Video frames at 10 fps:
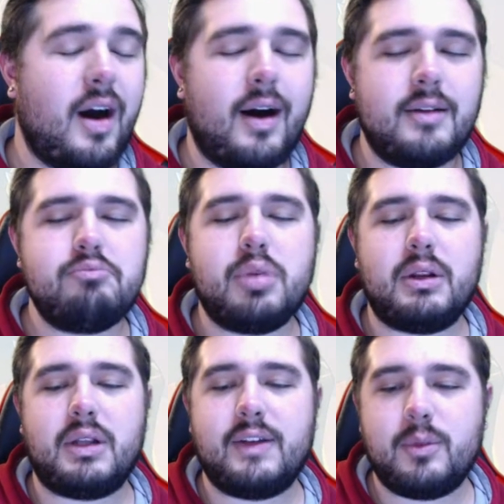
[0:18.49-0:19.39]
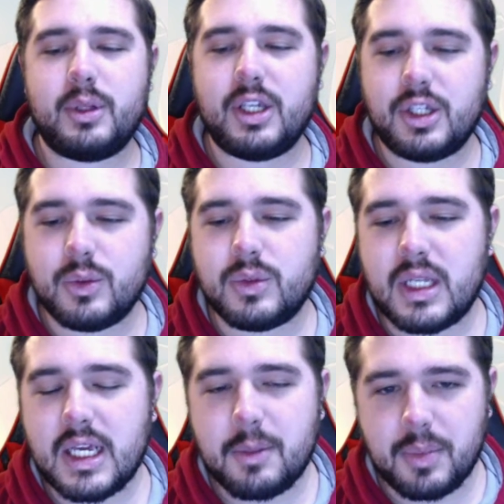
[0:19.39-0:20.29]
unbelievably
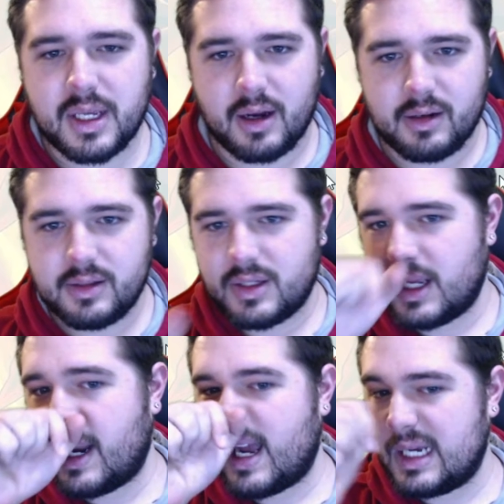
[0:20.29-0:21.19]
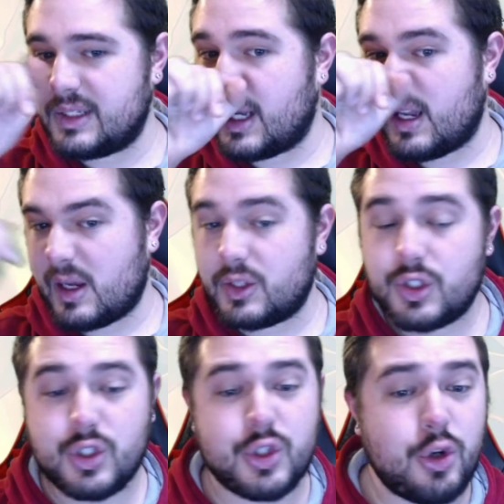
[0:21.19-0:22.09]
unique because it has a
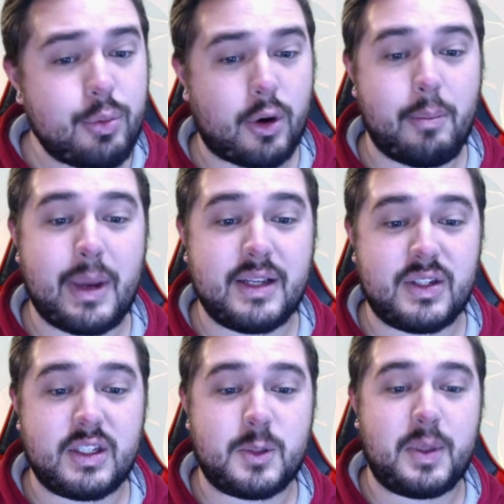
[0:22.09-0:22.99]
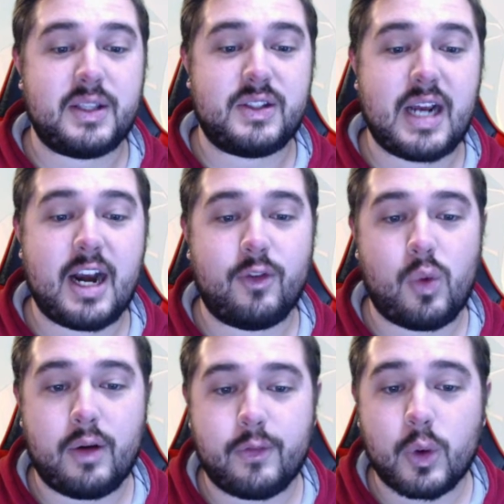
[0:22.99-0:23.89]
super amazing speed stat of
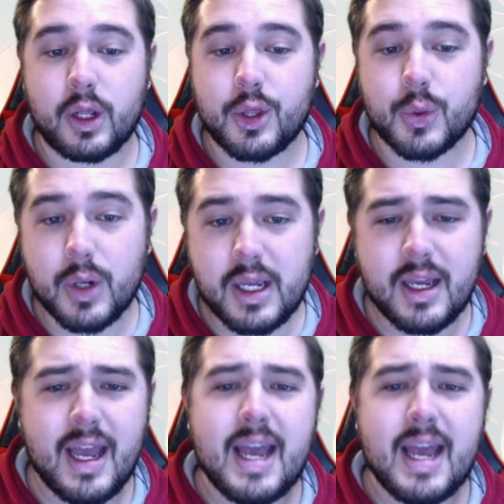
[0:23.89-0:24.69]
143,